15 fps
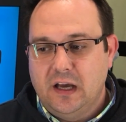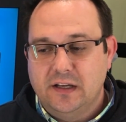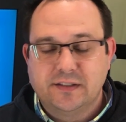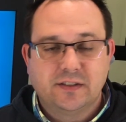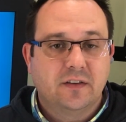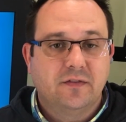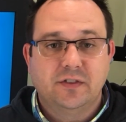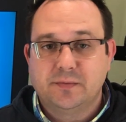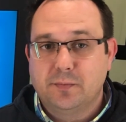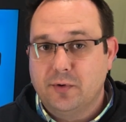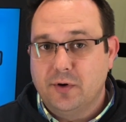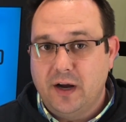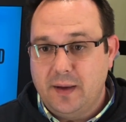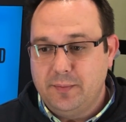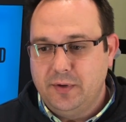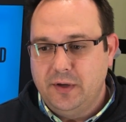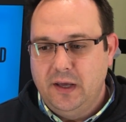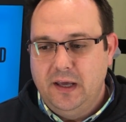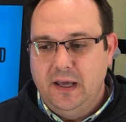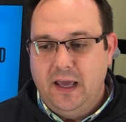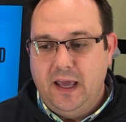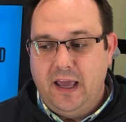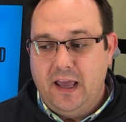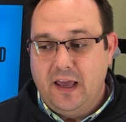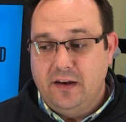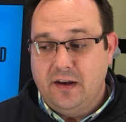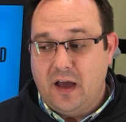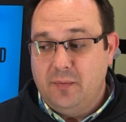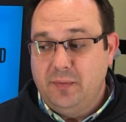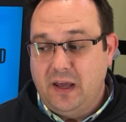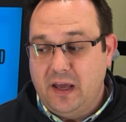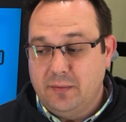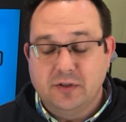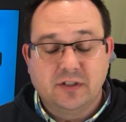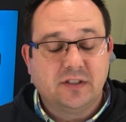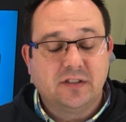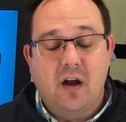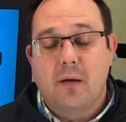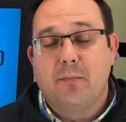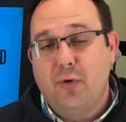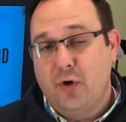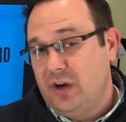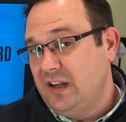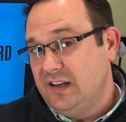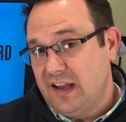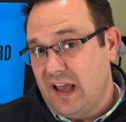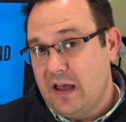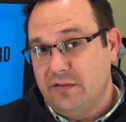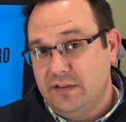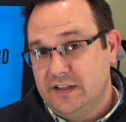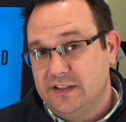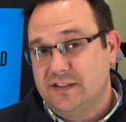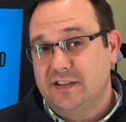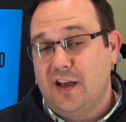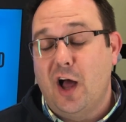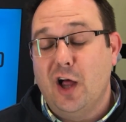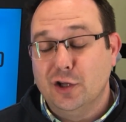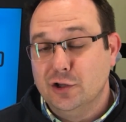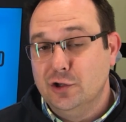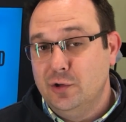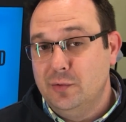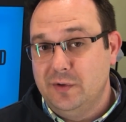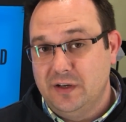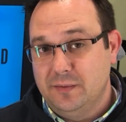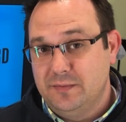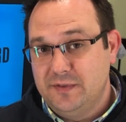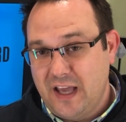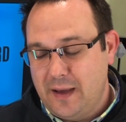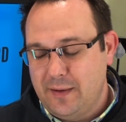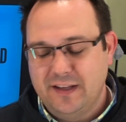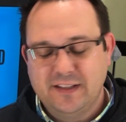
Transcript: surface prep, and I'll be able to start putting down this aluminum tape.